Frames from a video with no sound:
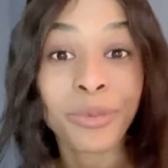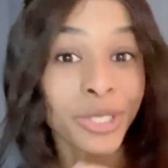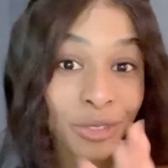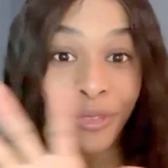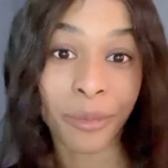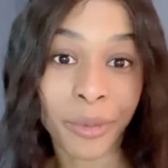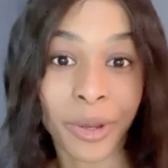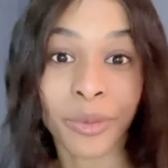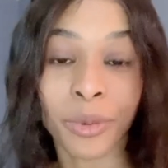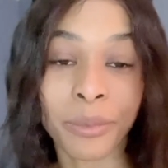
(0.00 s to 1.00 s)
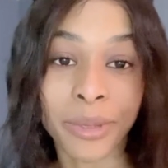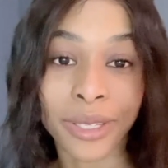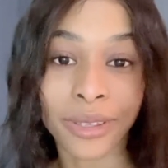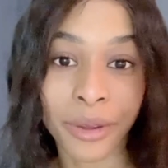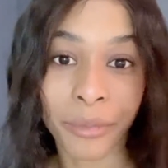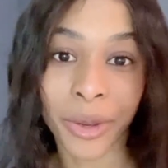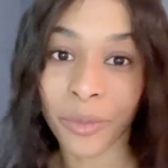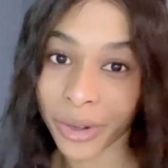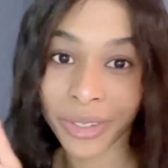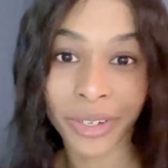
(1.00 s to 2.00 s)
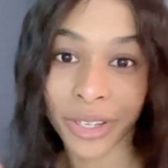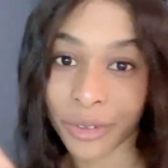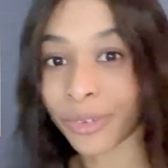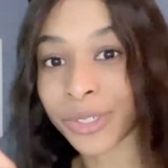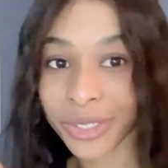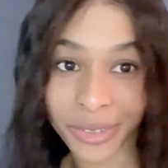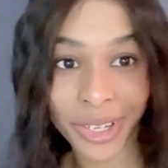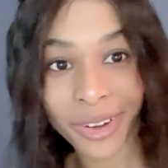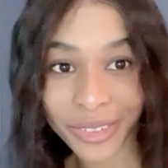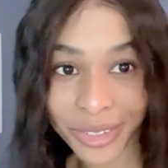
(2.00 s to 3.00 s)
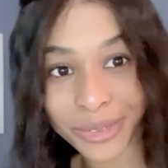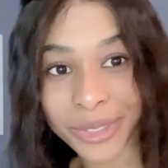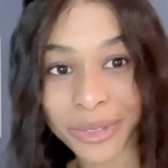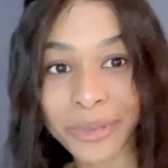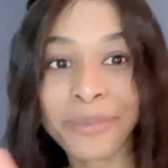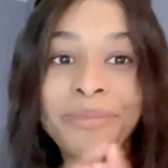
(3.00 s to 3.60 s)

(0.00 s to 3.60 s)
which February would be my one year anniversary on YouTube.